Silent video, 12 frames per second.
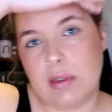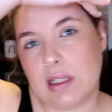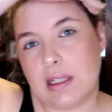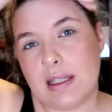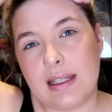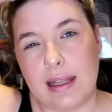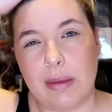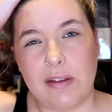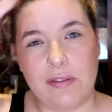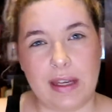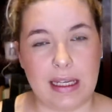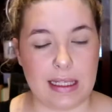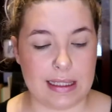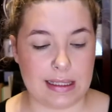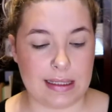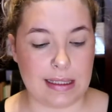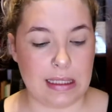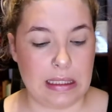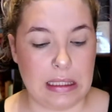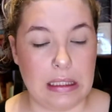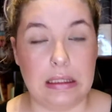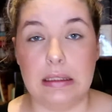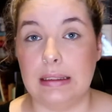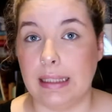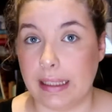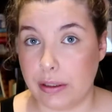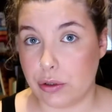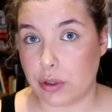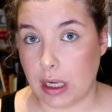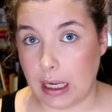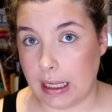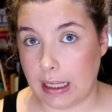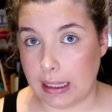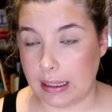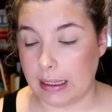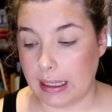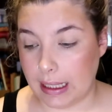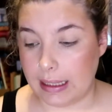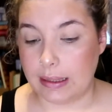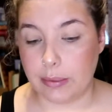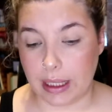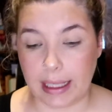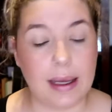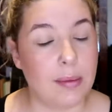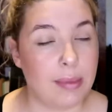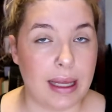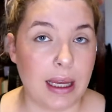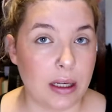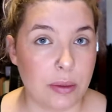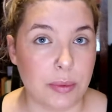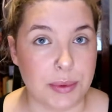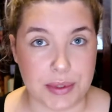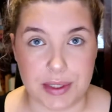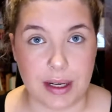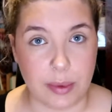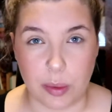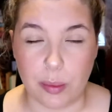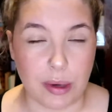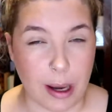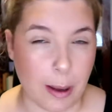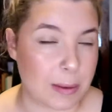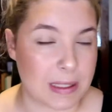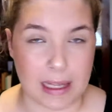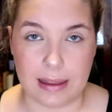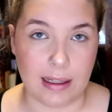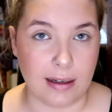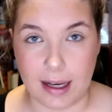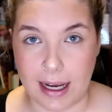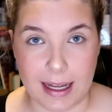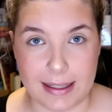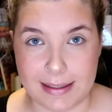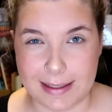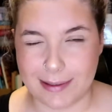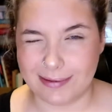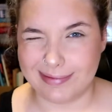just gonna set my face, let it dry, and then when I come back, we'll start with brows and then eyes.